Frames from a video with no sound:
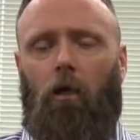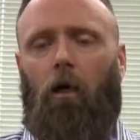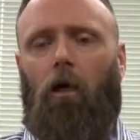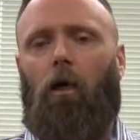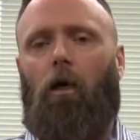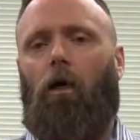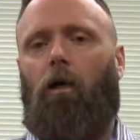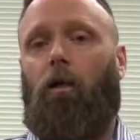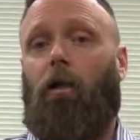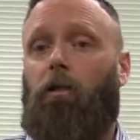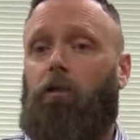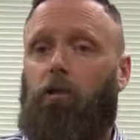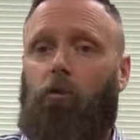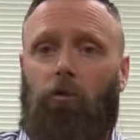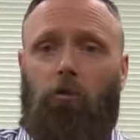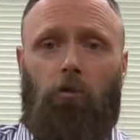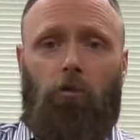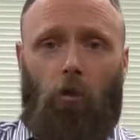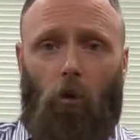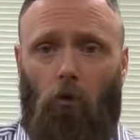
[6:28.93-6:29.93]
Let us know
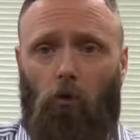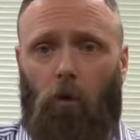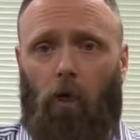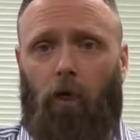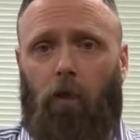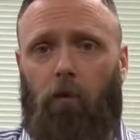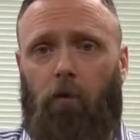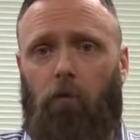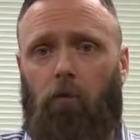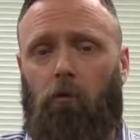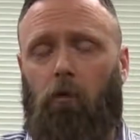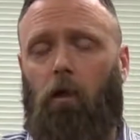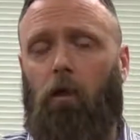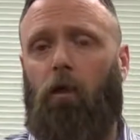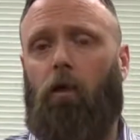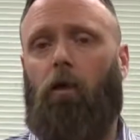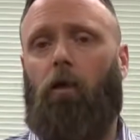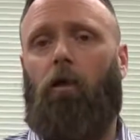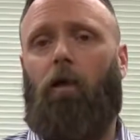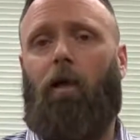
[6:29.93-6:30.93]
what you don't like.
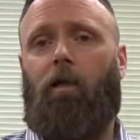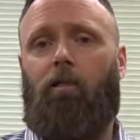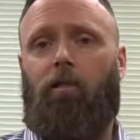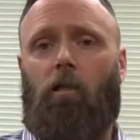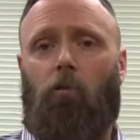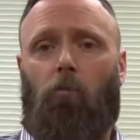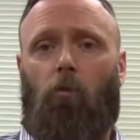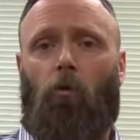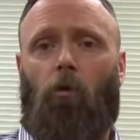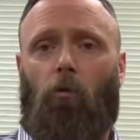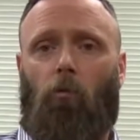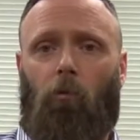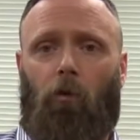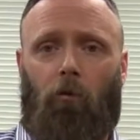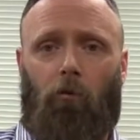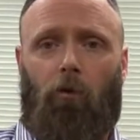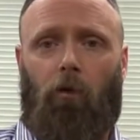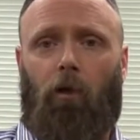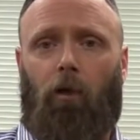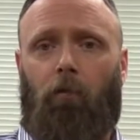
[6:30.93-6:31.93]
That's the important
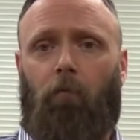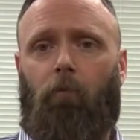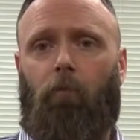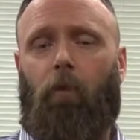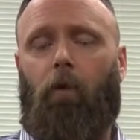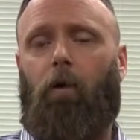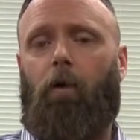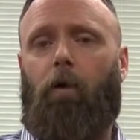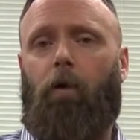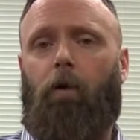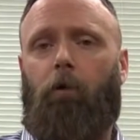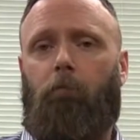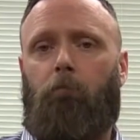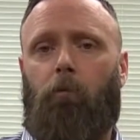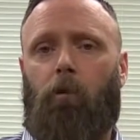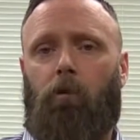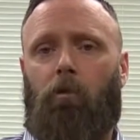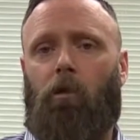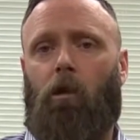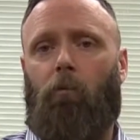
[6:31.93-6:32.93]
one, really.
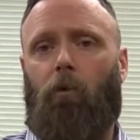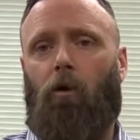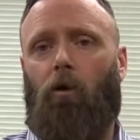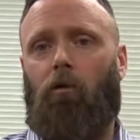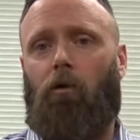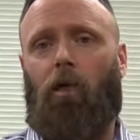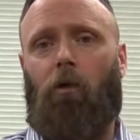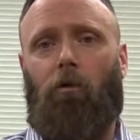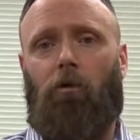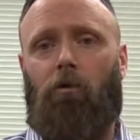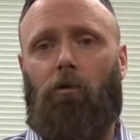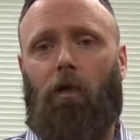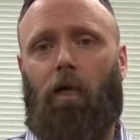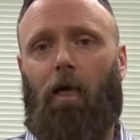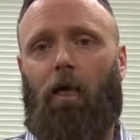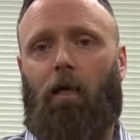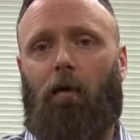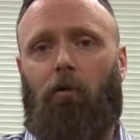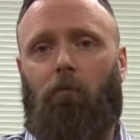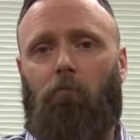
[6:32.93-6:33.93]
You can tell me all day what you
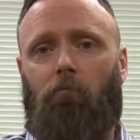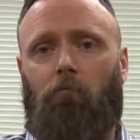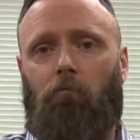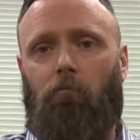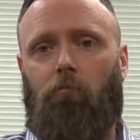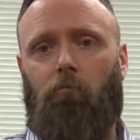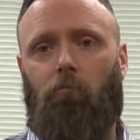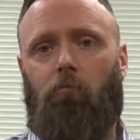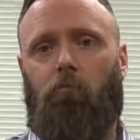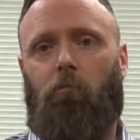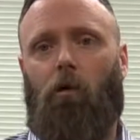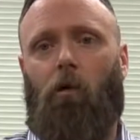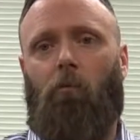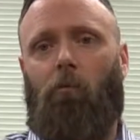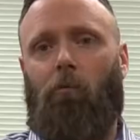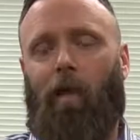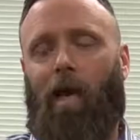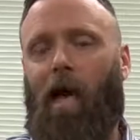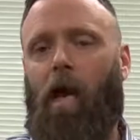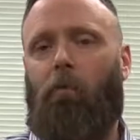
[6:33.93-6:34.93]
like, and I'm
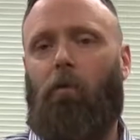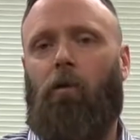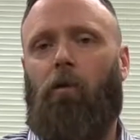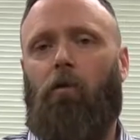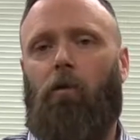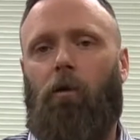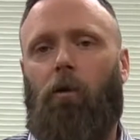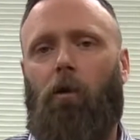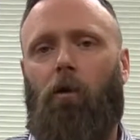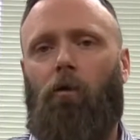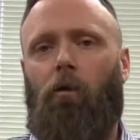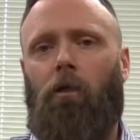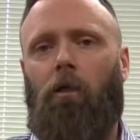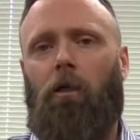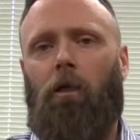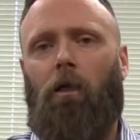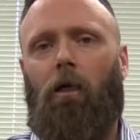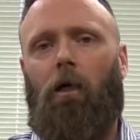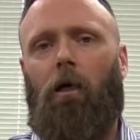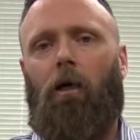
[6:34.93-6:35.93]
gonna be happy. You know,
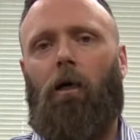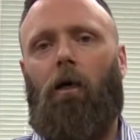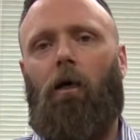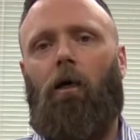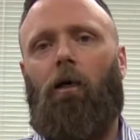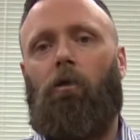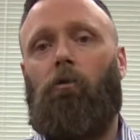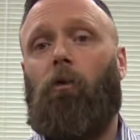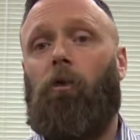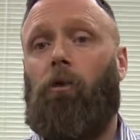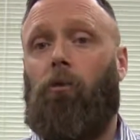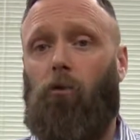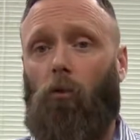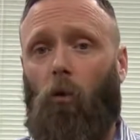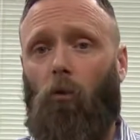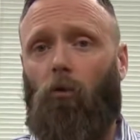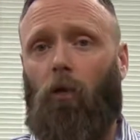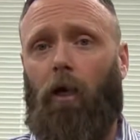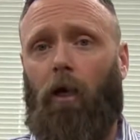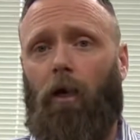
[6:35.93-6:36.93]
it's what you
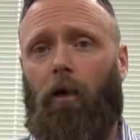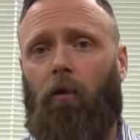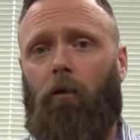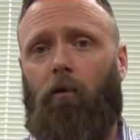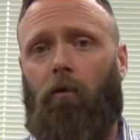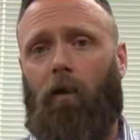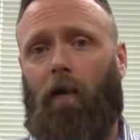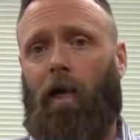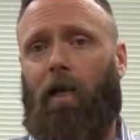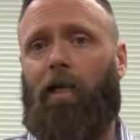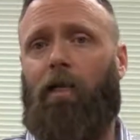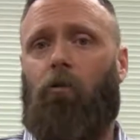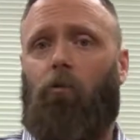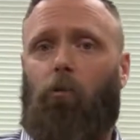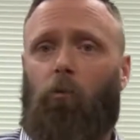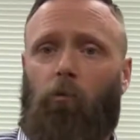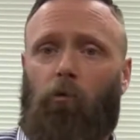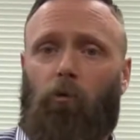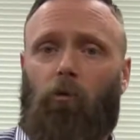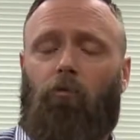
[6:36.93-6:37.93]
don't like that I need
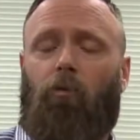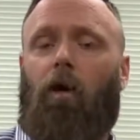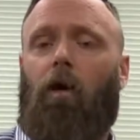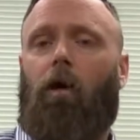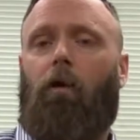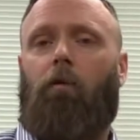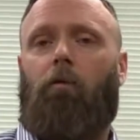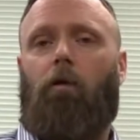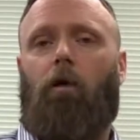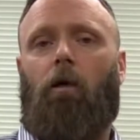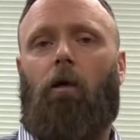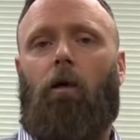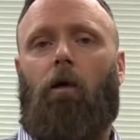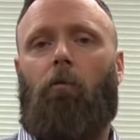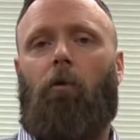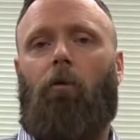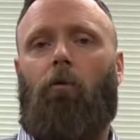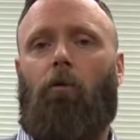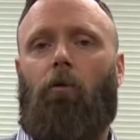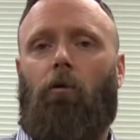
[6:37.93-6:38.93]
to improve on
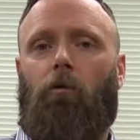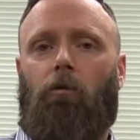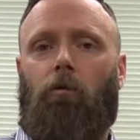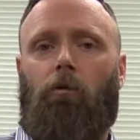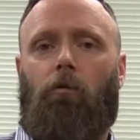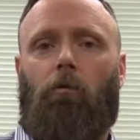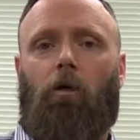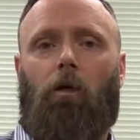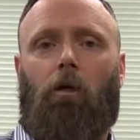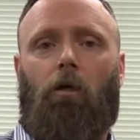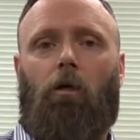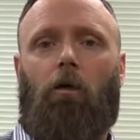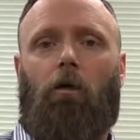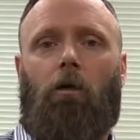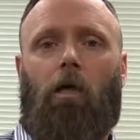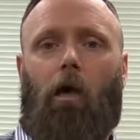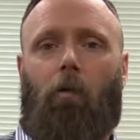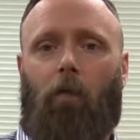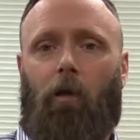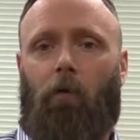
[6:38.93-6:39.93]
in order to
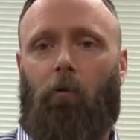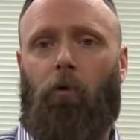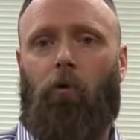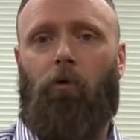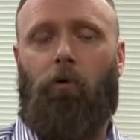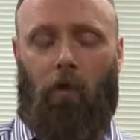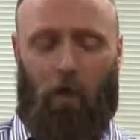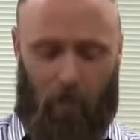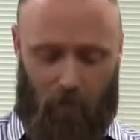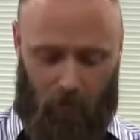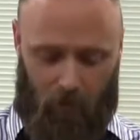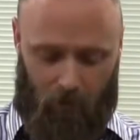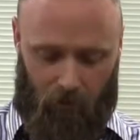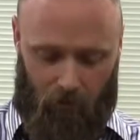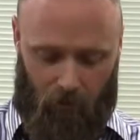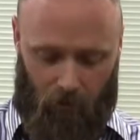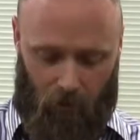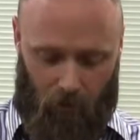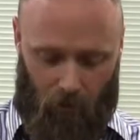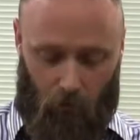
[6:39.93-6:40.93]
accommodate what you guys need to
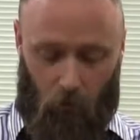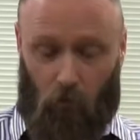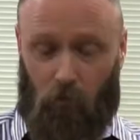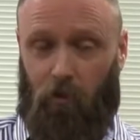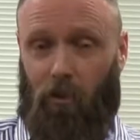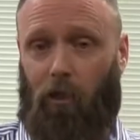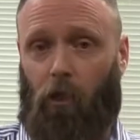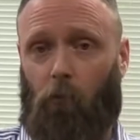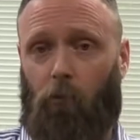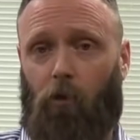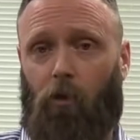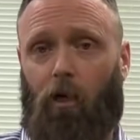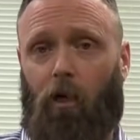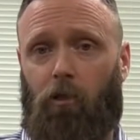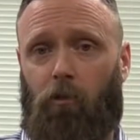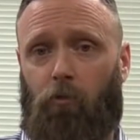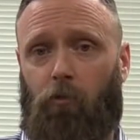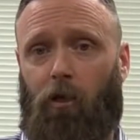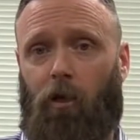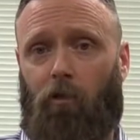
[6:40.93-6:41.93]
see and what's going to help you
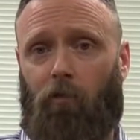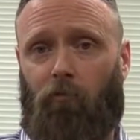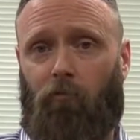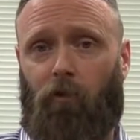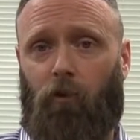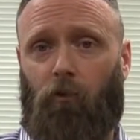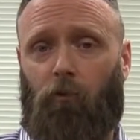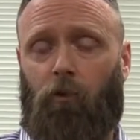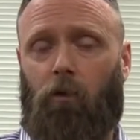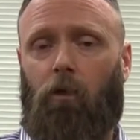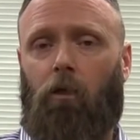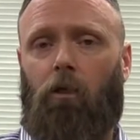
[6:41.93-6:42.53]
guys when you're out in the field.